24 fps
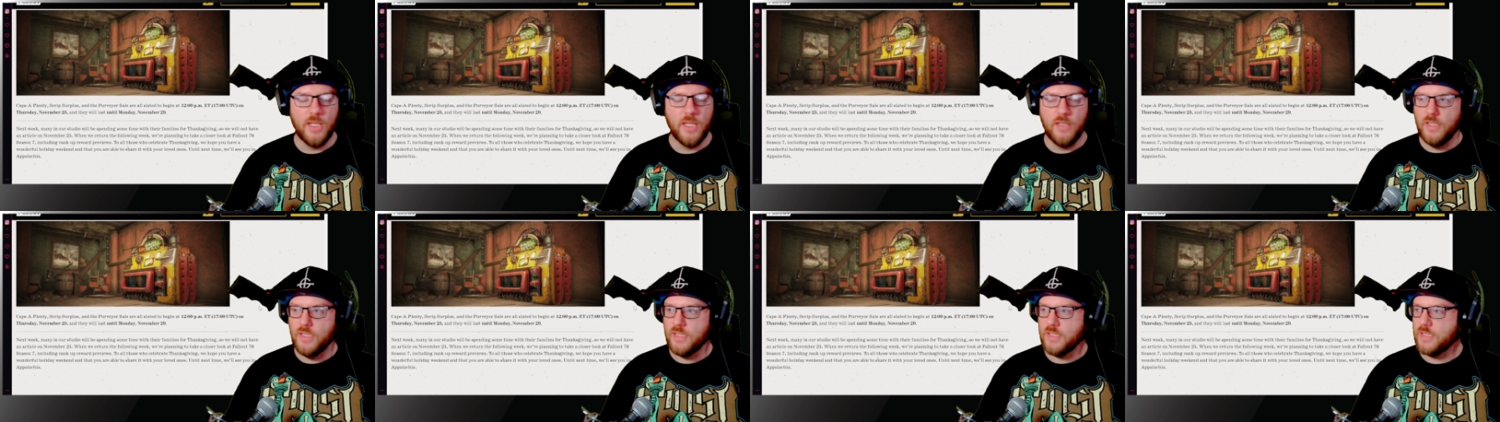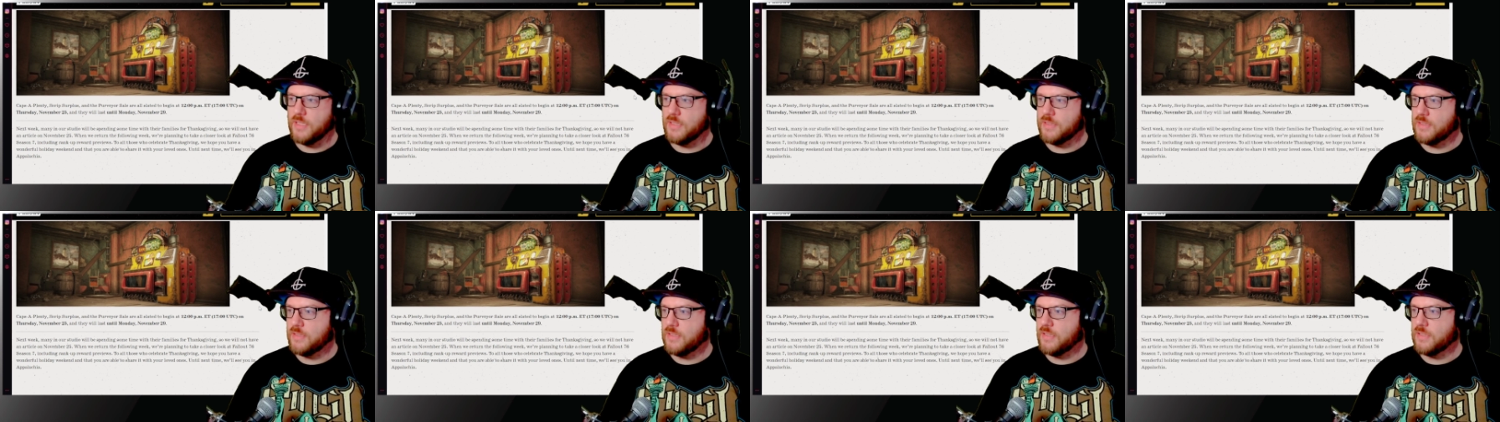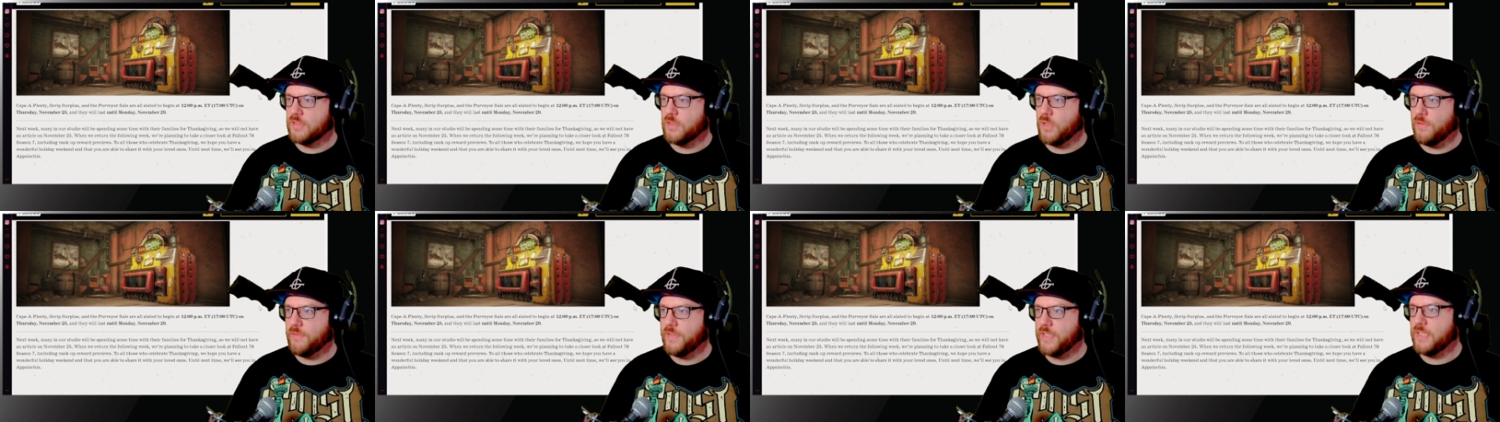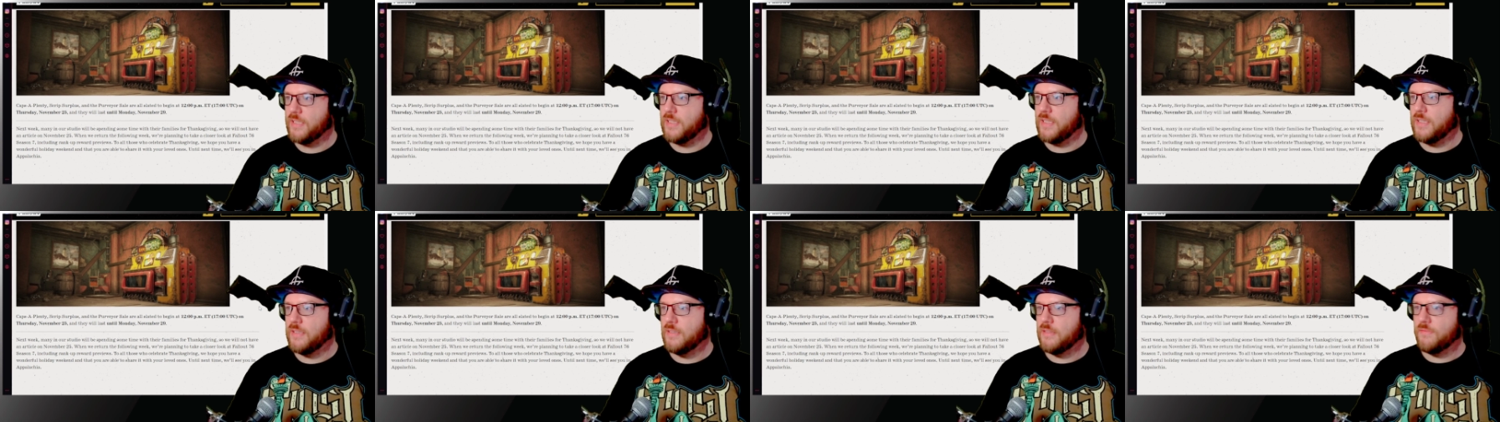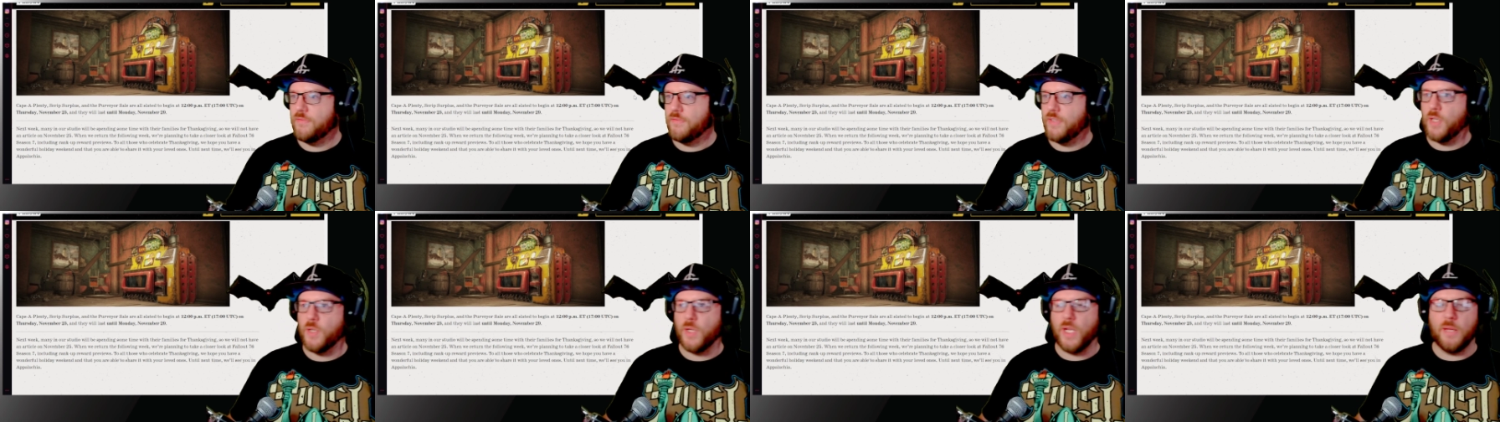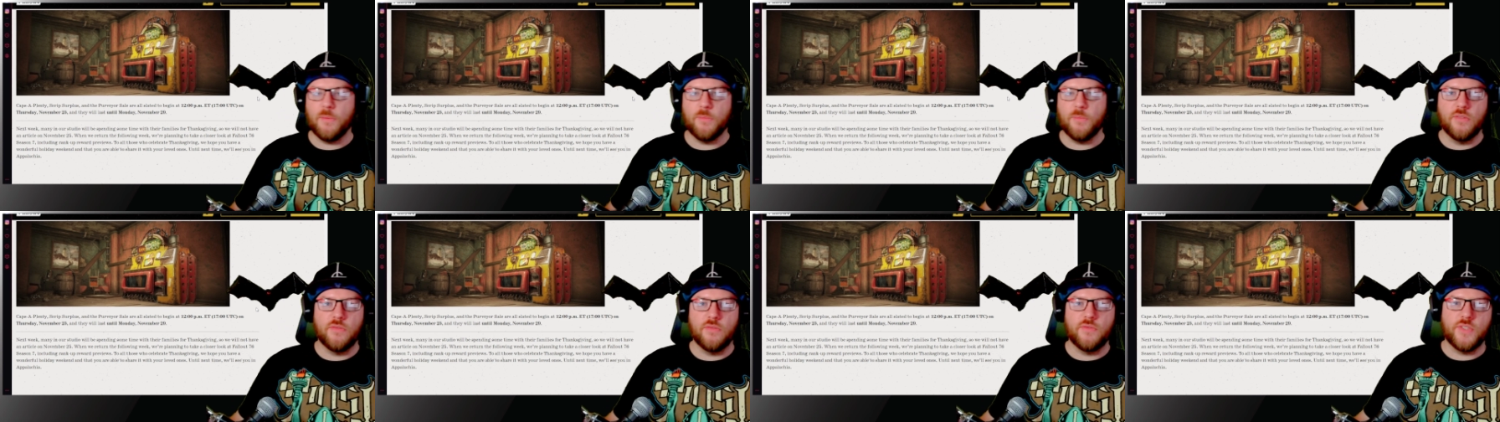because there's a lot of fun in video
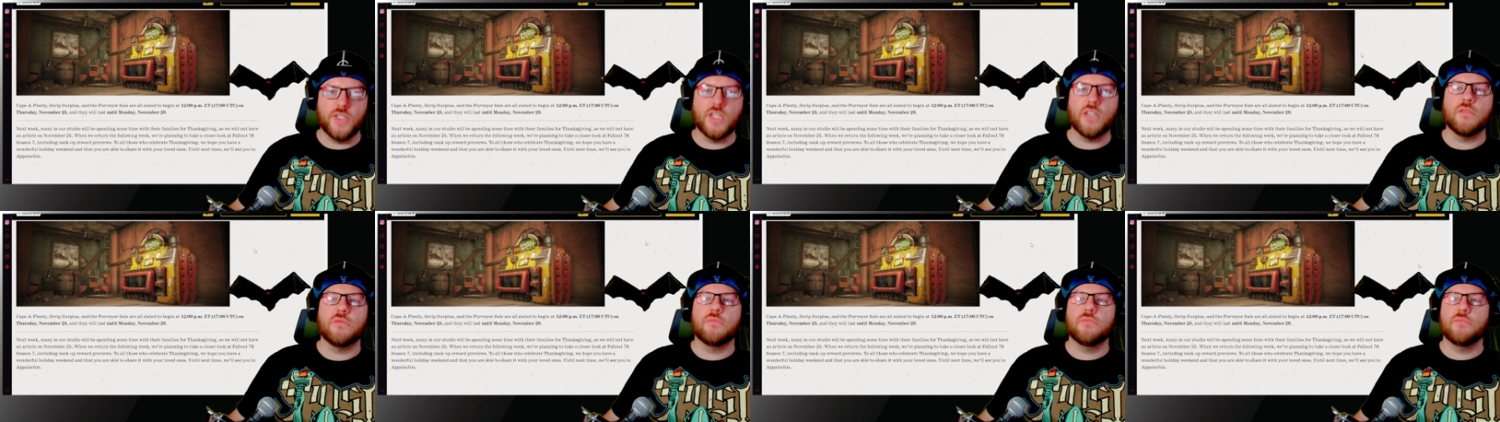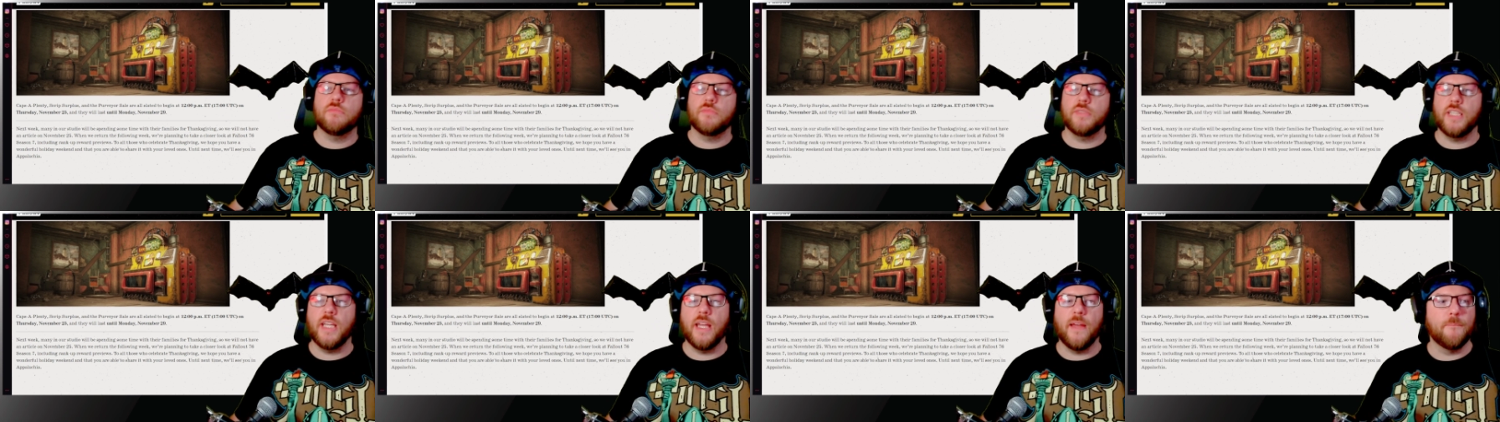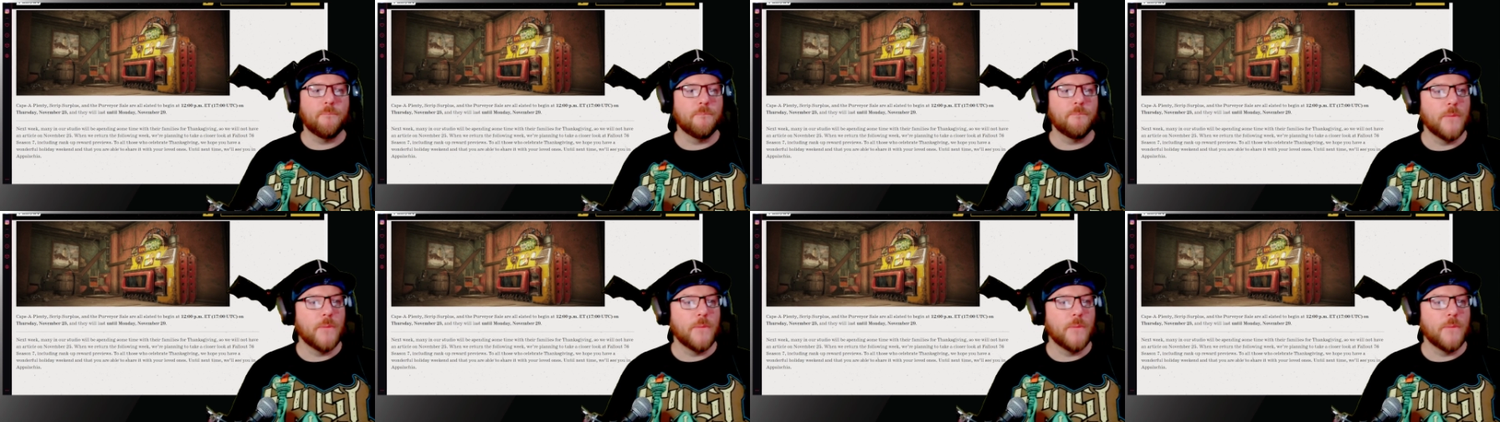games. So, yeah.